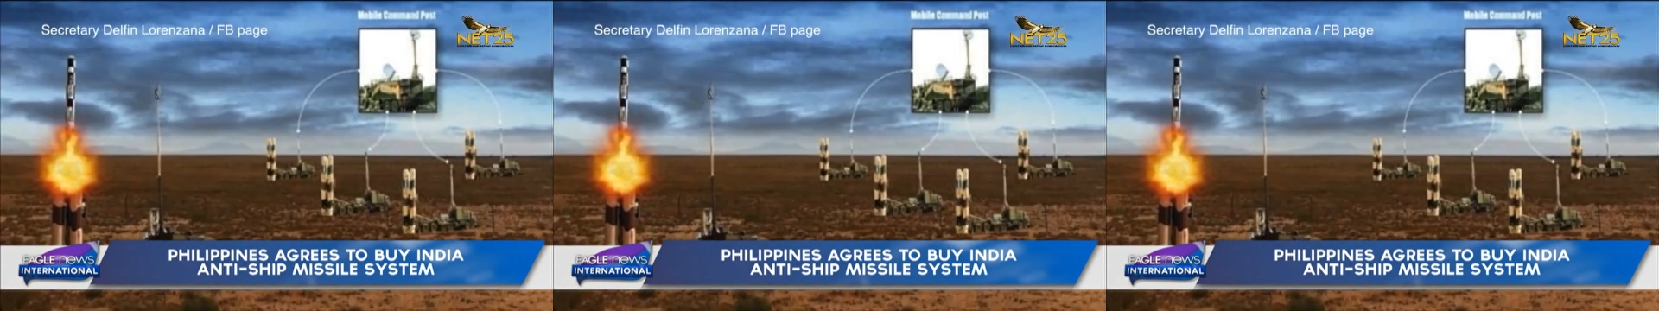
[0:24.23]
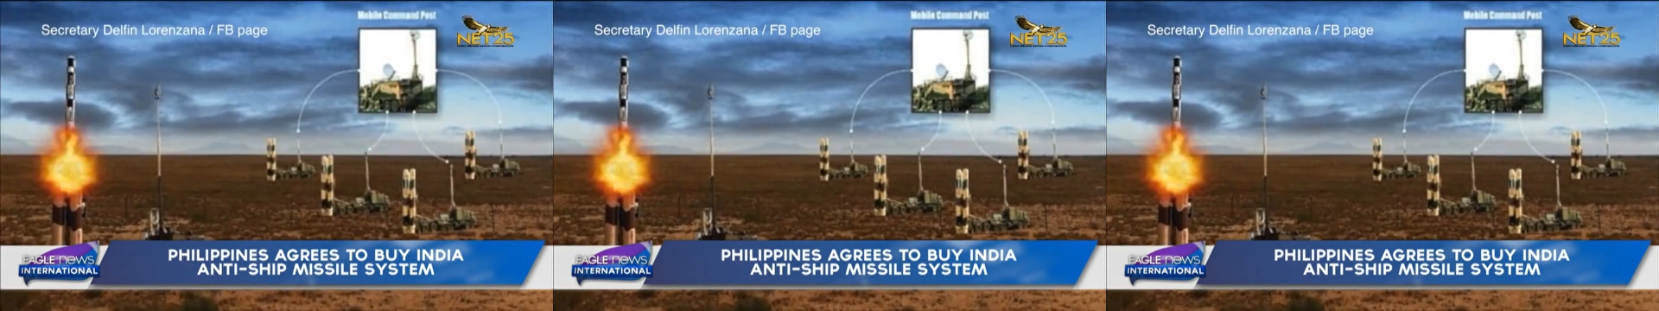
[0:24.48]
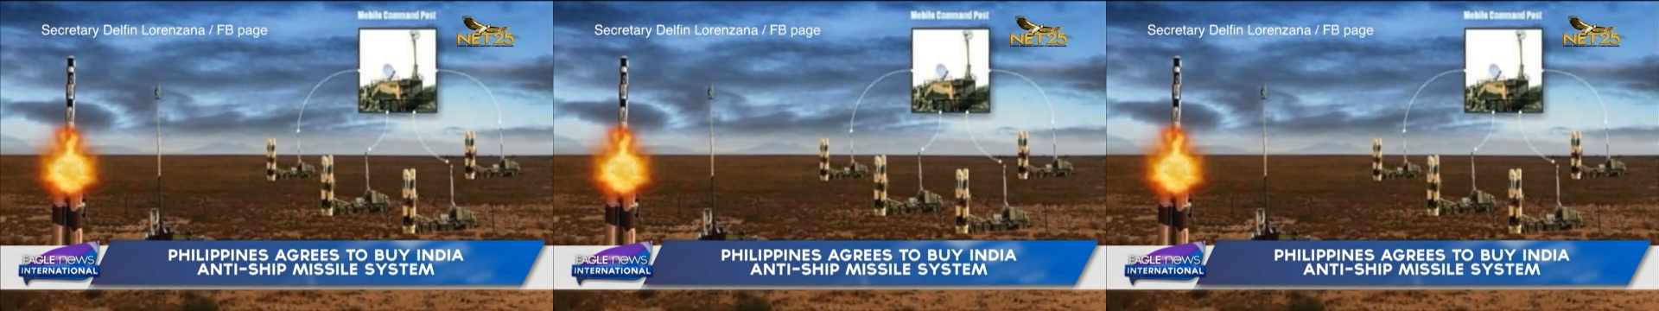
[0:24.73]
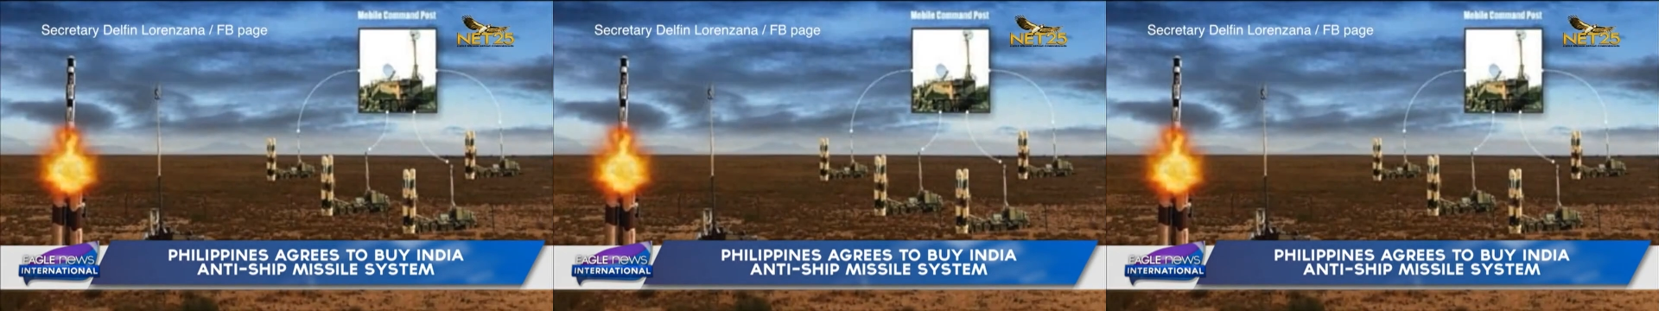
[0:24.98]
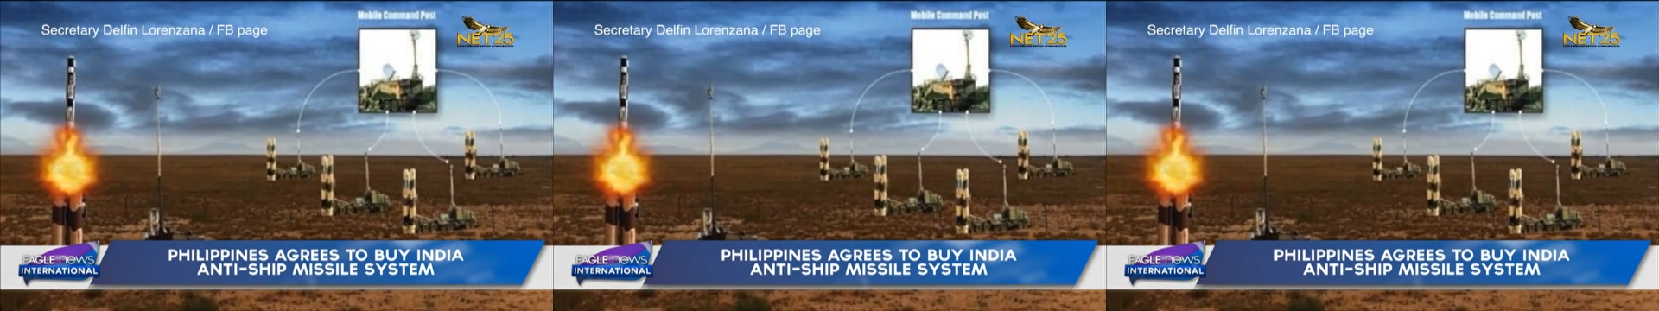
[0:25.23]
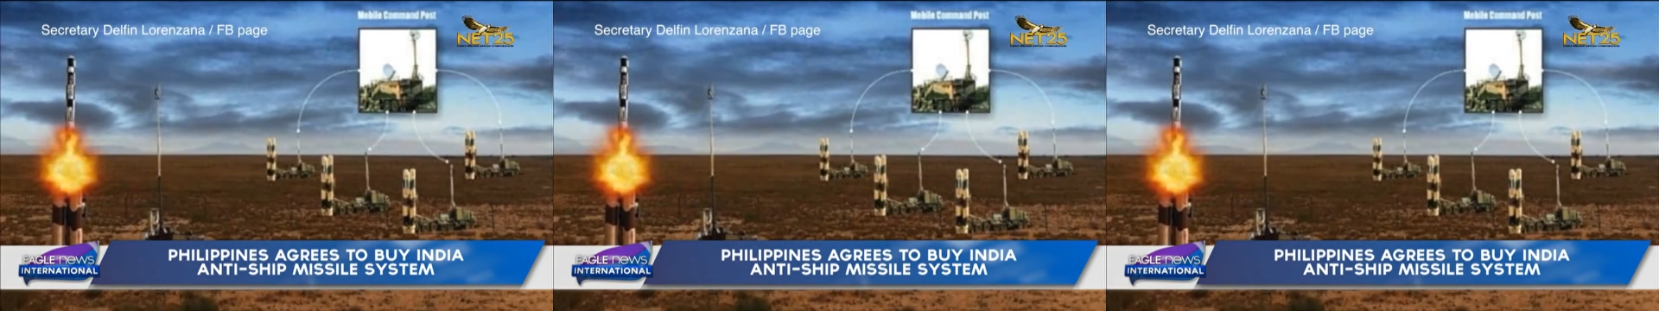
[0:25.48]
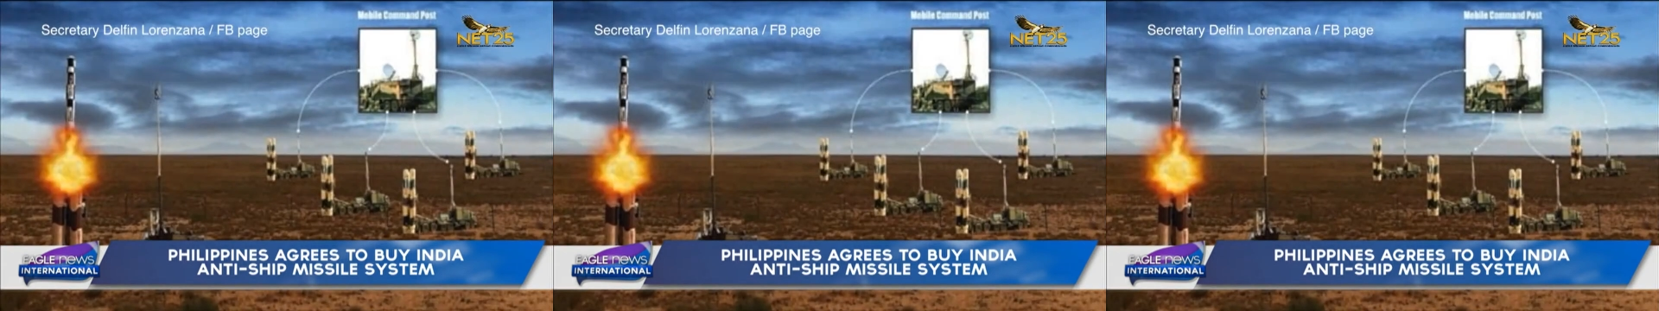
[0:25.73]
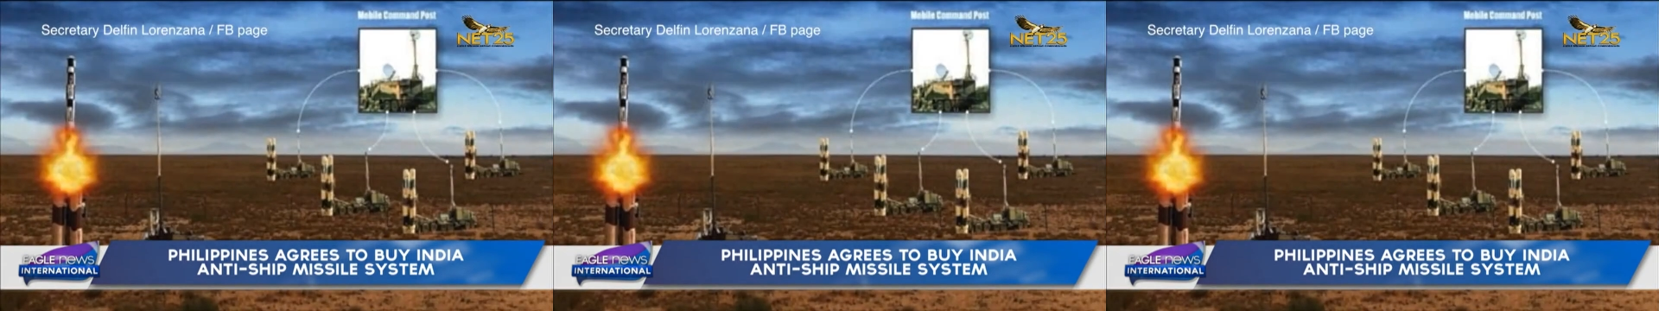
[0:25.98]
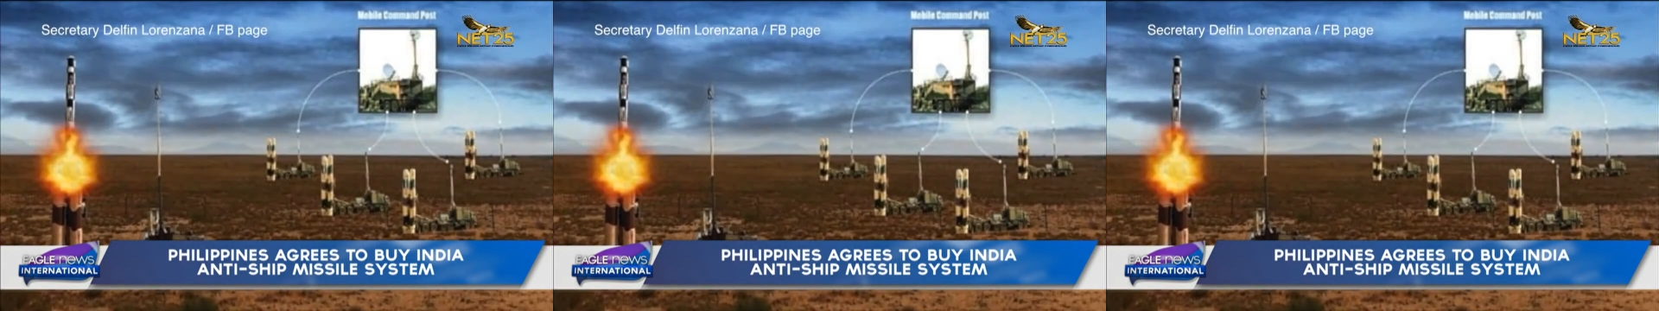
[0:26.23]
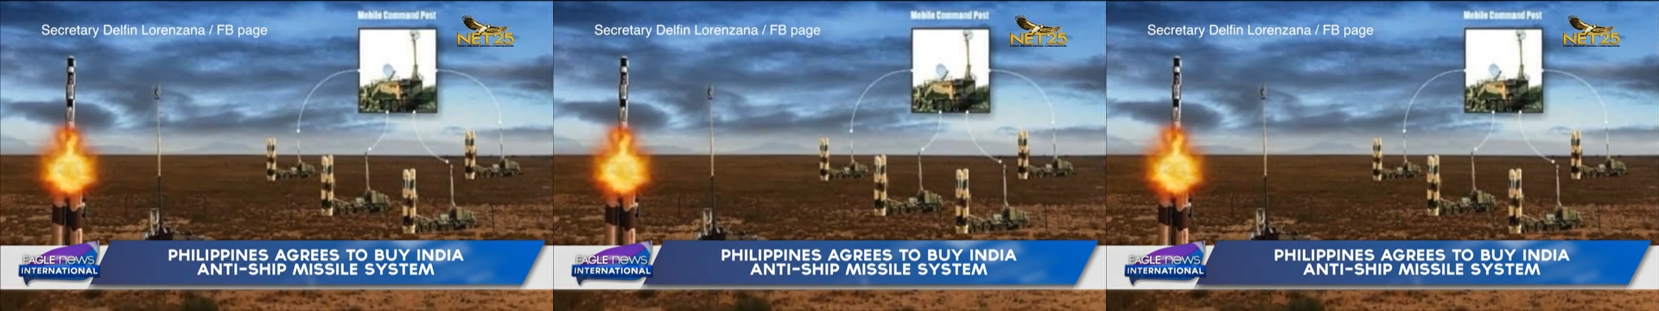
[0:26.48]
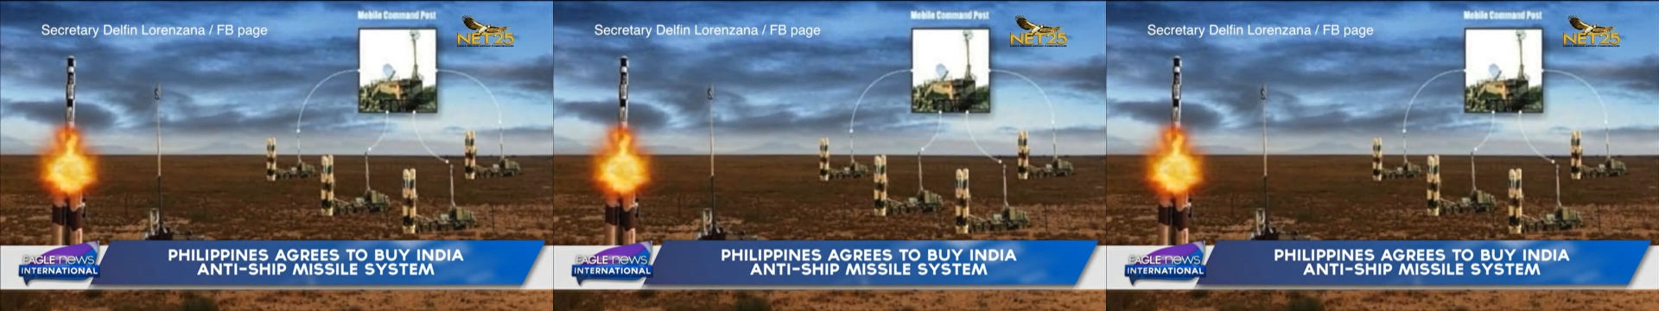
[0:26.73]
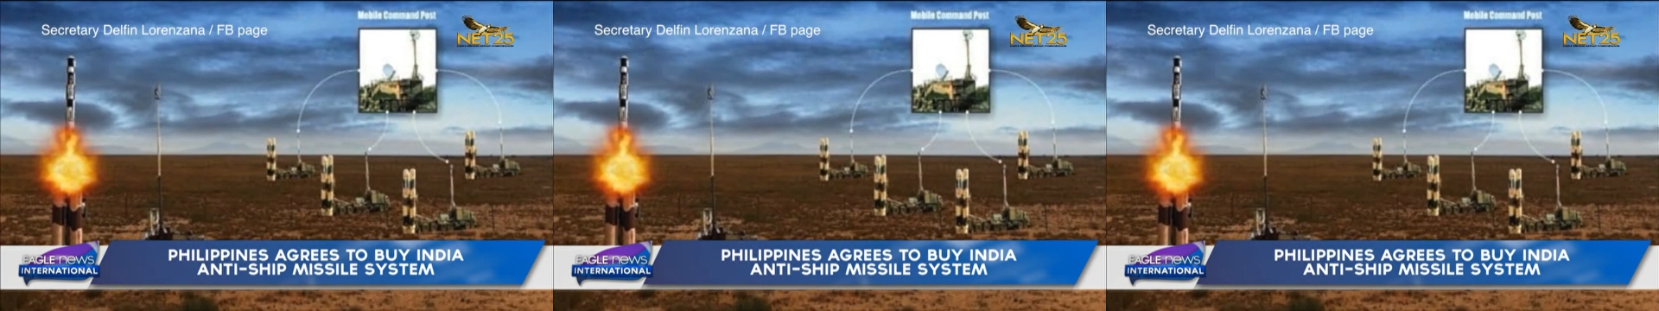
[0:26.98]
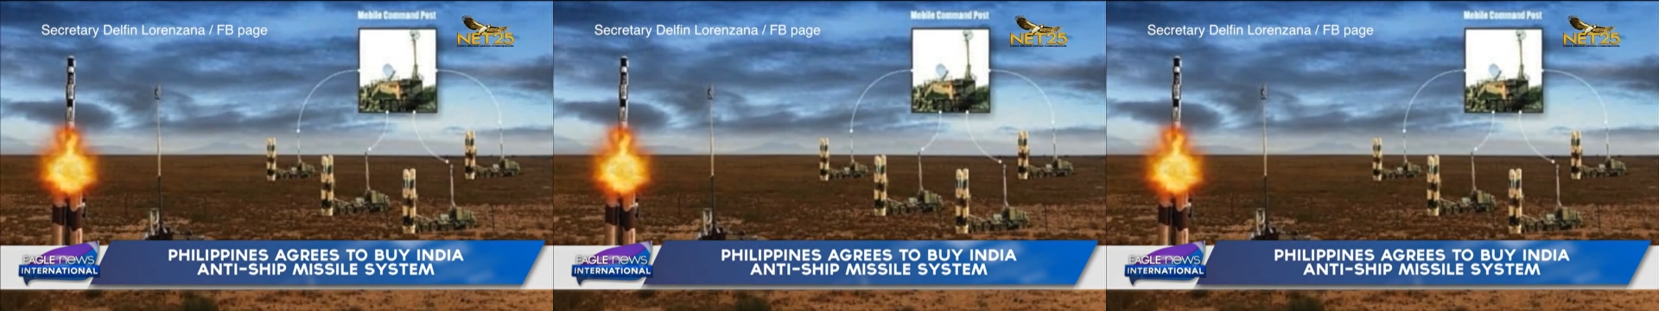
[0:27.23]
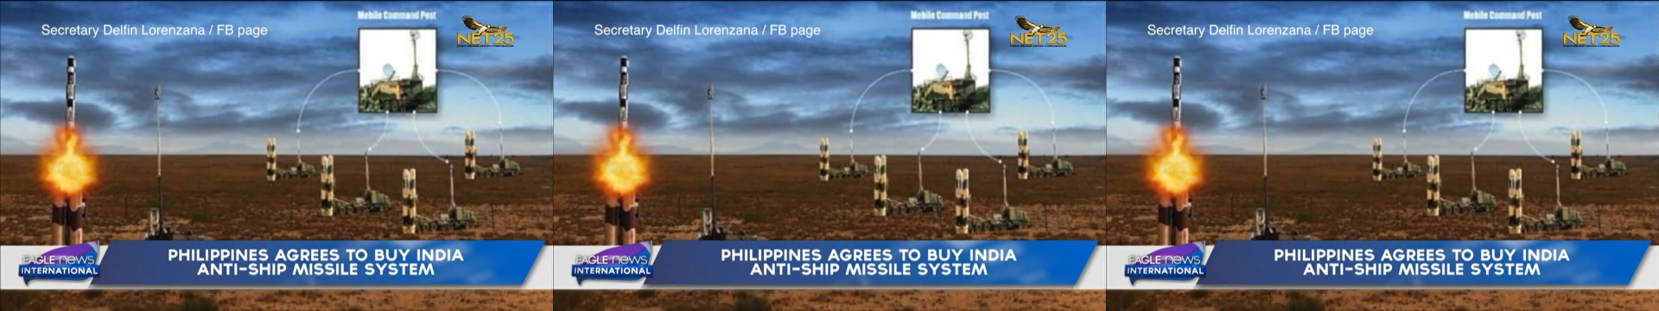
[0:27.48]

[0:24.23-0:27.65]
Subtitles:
(no speaker visible)